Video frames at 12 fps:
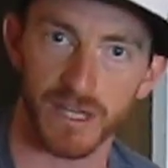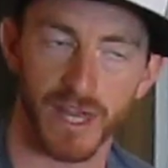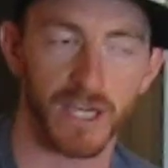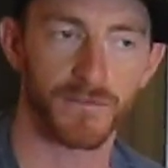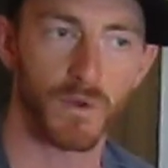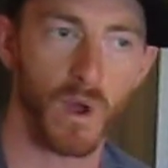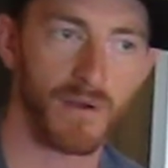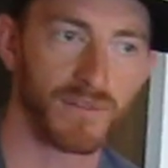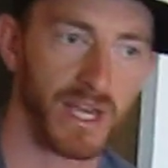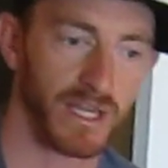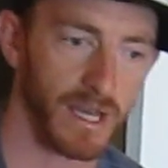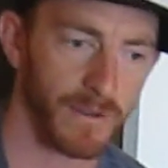Like if you have
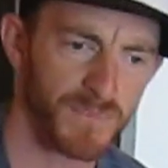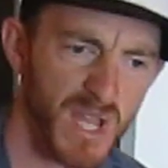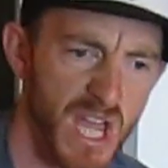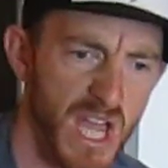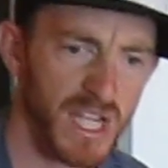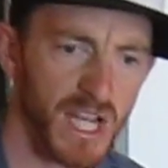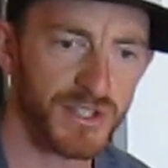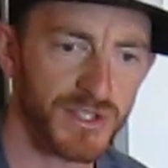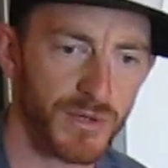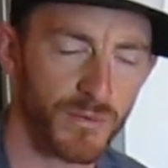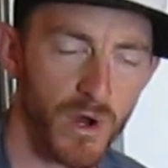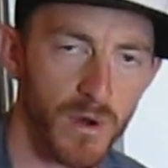like a Guns
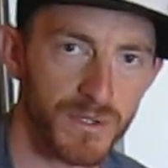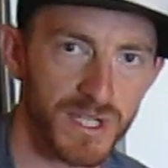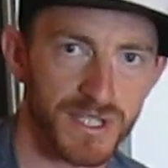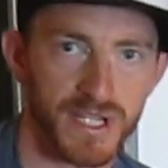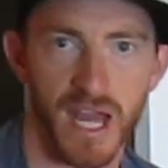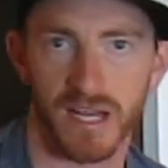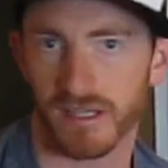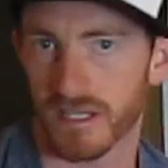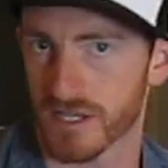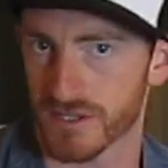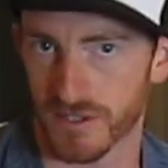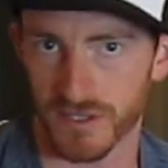N' Roses
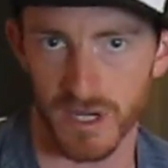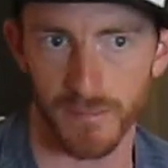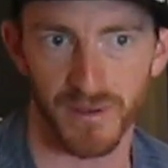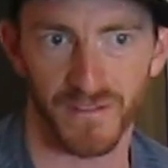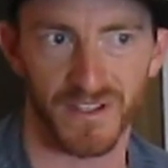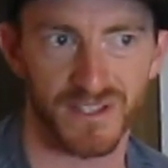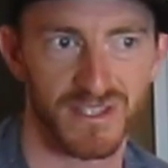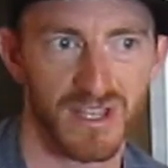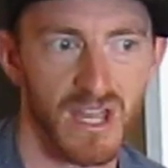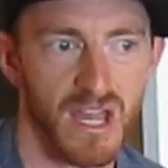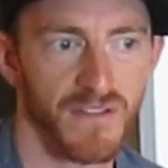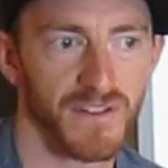necklace or something that's
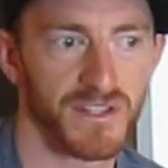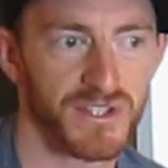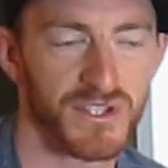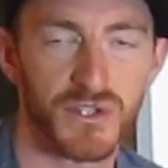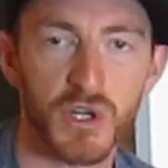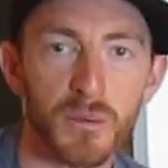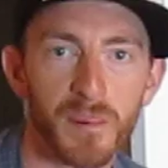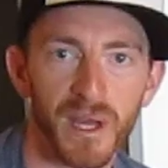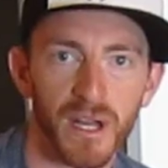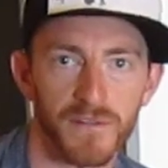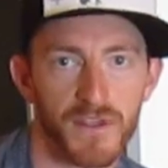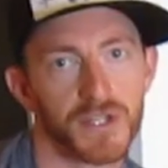
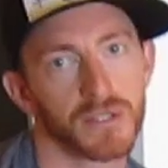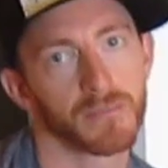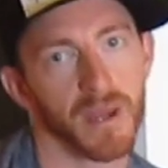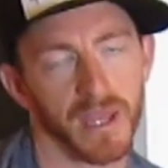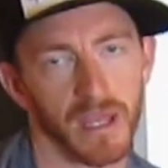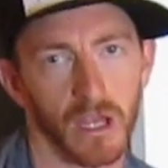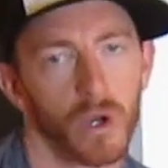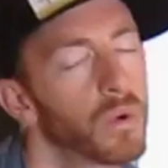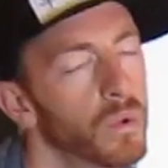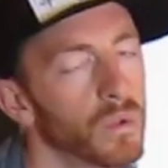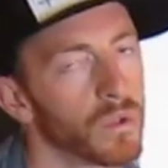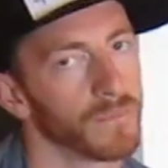stupid, this will make it
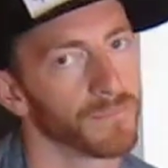cool.